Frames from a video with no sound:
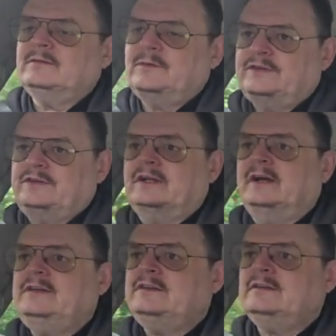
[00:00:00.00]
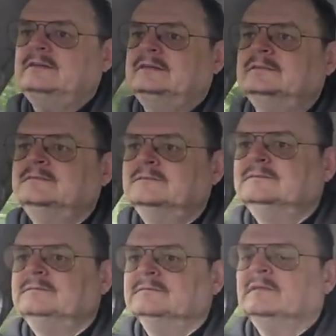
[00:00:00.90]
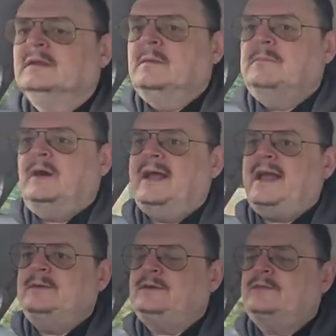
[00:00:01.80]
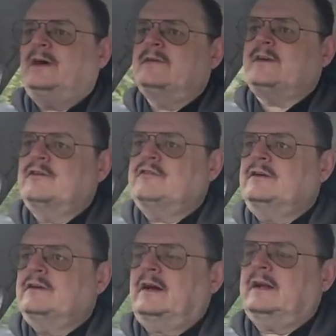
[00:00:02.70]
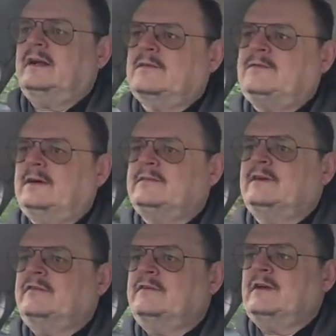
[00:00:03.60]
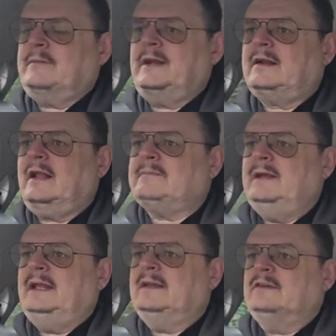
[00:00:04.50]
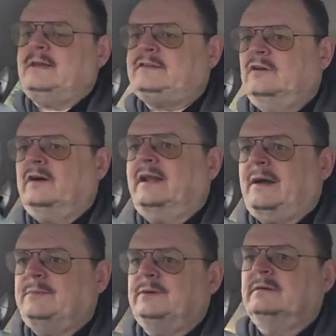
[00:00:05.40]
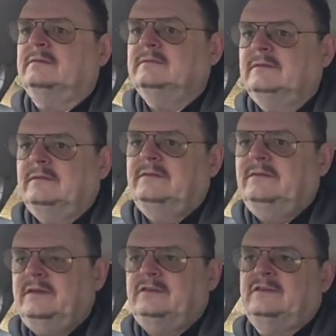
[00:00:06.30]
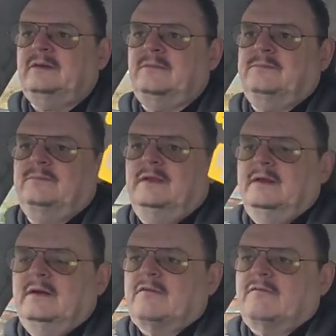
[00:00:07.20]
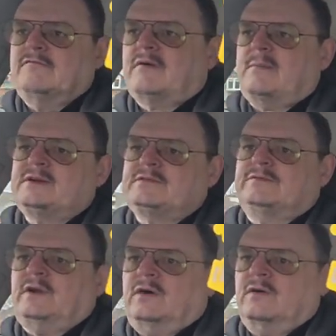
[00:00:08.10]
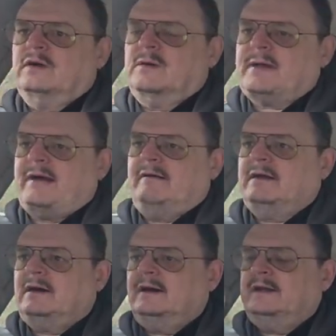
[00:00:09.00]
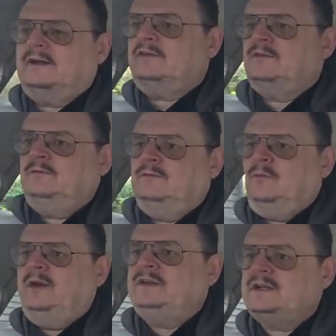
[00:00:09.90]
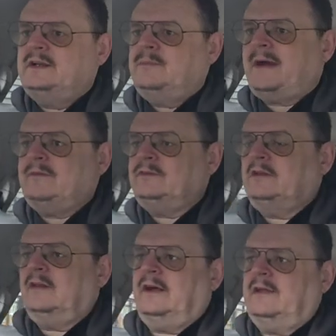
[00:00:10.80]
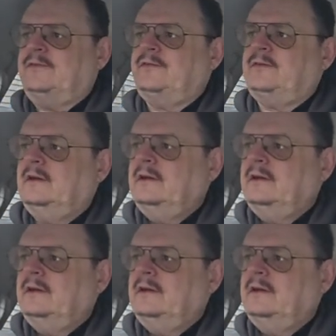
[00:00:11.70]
which is nice. My aim is 500. I'd like 500. I mean, I'd like millions. That's not going to happen. This is a rubbish vlog about a guy whinging about life